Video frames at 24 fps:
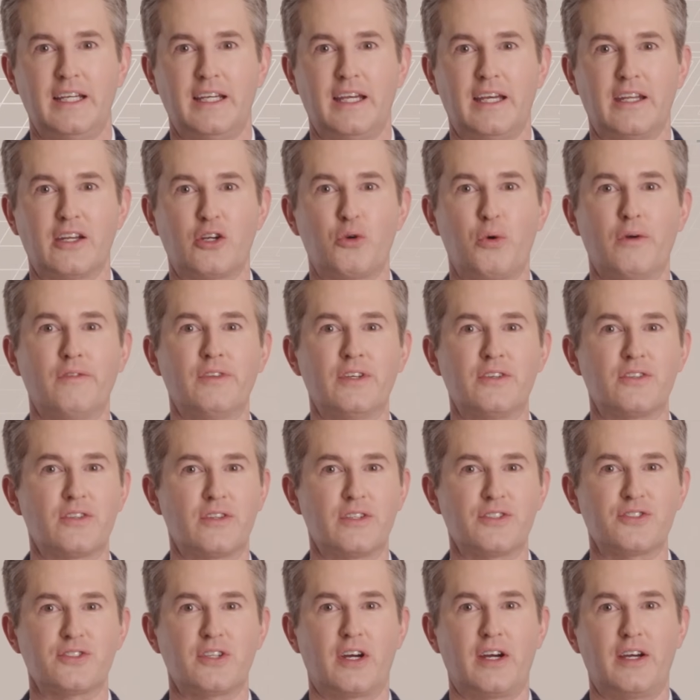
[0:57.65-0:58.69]
and equivalent to
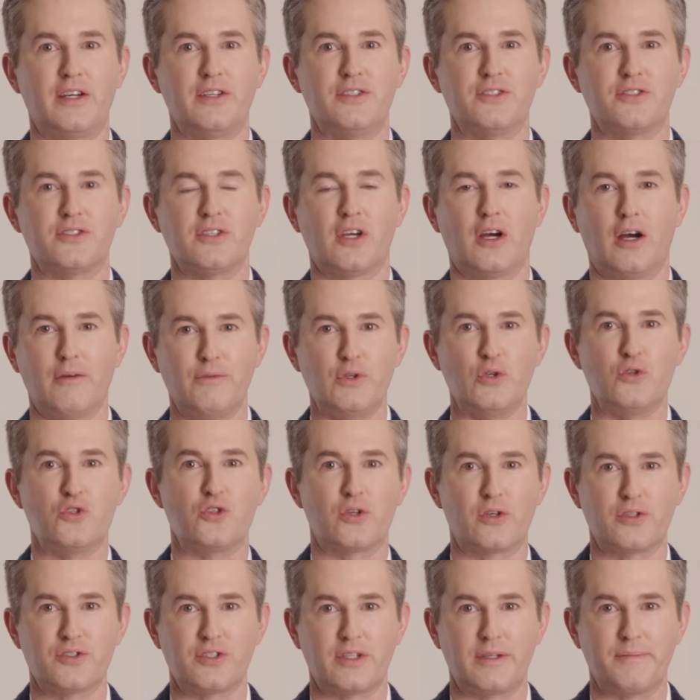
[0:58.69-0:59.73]
the size of New
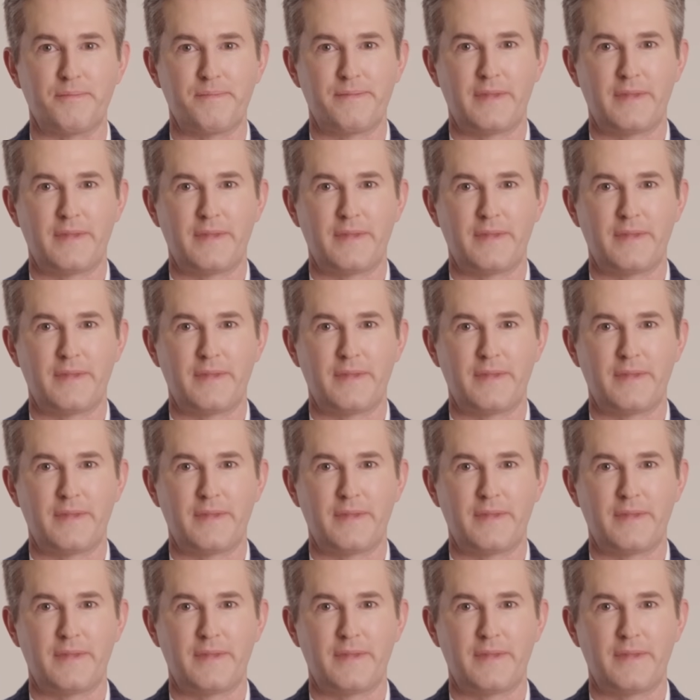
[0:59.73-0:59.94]
Jersey.